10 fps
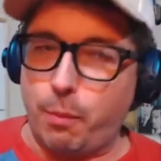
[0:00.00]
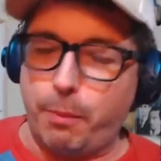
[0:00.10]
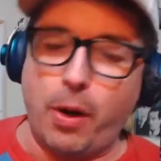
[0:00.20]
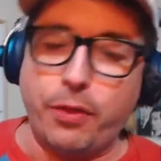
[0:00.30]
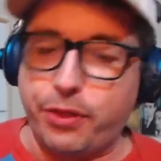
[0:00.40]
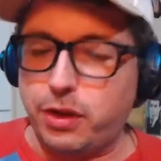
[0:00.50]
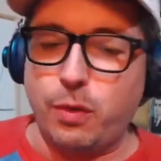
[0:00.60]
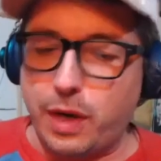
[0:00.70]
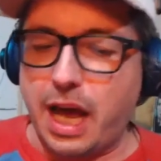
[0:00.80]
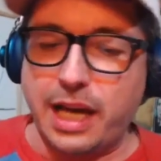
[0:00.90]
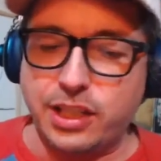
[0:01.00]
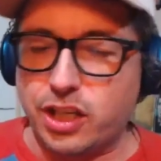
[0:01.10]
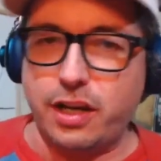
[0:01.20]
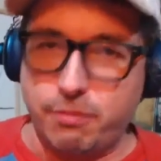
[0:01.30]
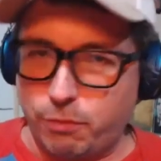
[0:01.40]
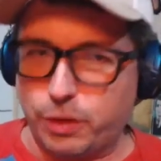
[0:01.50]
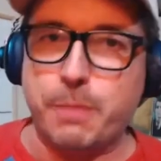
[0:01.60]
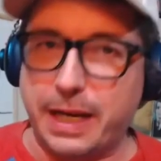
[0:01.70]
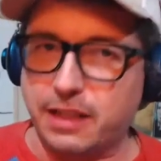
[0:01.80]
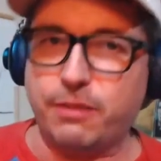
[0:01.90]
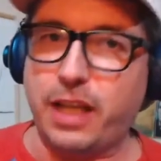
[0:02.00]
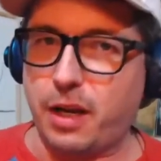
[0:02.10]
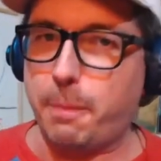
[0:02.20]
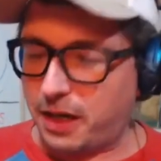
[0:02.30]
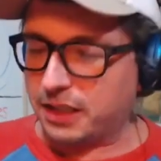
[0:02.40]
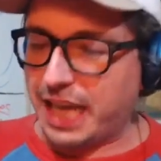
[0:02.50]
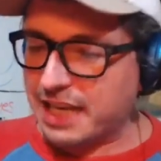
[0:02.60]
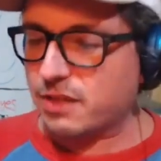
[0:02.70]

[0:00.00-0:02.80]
both you and I, Sean, respectively on our podcast,